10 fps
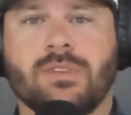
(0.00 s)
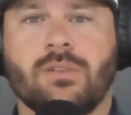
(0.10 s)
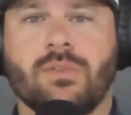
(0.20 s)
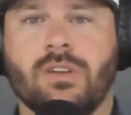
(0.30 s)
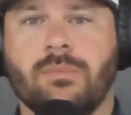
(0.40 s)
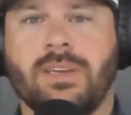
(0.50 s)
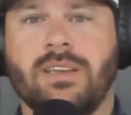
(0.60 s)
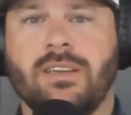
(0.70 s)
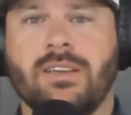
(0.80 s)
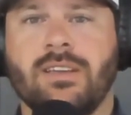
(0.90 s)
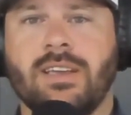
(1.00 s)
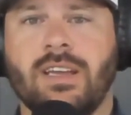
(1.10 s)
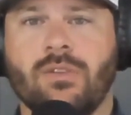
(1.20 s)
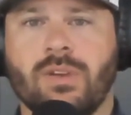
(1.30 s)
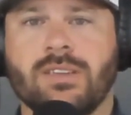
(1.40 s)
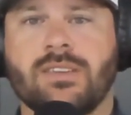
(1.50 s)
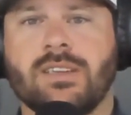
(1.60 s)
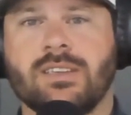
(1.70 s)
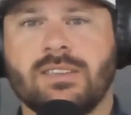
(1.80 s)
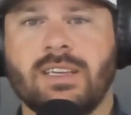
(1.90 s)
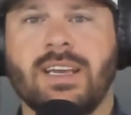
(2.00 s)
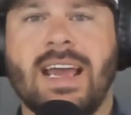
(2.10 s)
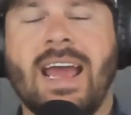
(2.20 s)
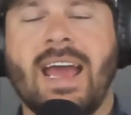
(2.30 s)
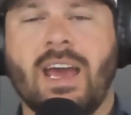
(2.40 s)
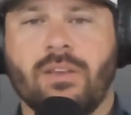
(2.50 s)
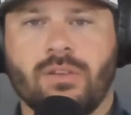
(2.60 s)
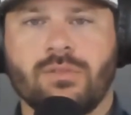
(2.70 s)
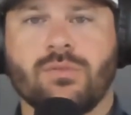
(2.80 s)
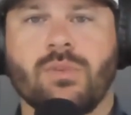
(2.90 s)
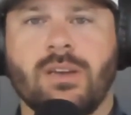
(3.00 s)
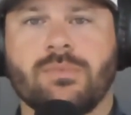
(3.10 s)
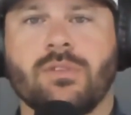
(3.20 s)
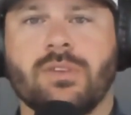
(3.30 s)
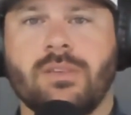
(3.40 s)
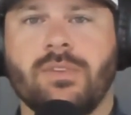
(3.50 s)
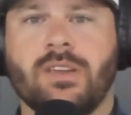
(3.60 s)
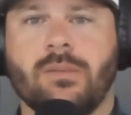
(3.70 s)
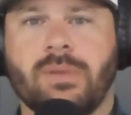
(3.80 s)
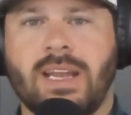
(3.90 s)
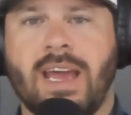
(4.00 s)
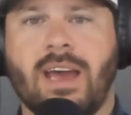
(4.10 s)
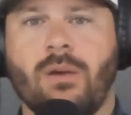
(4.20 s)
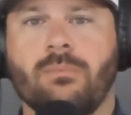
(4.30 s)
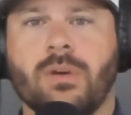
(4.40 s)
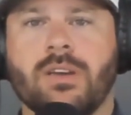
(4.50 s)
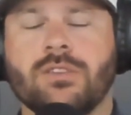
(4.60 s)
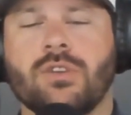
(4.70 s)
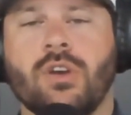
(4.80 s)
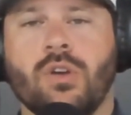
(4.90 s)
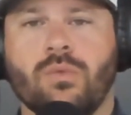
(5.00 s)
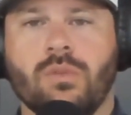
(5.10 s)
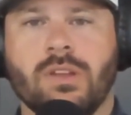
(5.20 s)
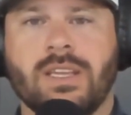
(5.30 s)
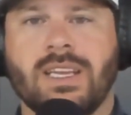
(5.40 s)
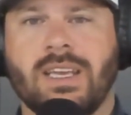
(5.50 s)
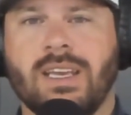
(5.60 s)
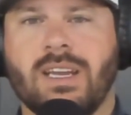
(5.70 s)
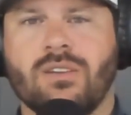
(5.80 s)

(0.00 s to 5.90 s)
So going to be interesting to see how those reps are divvied up and how much run they can get.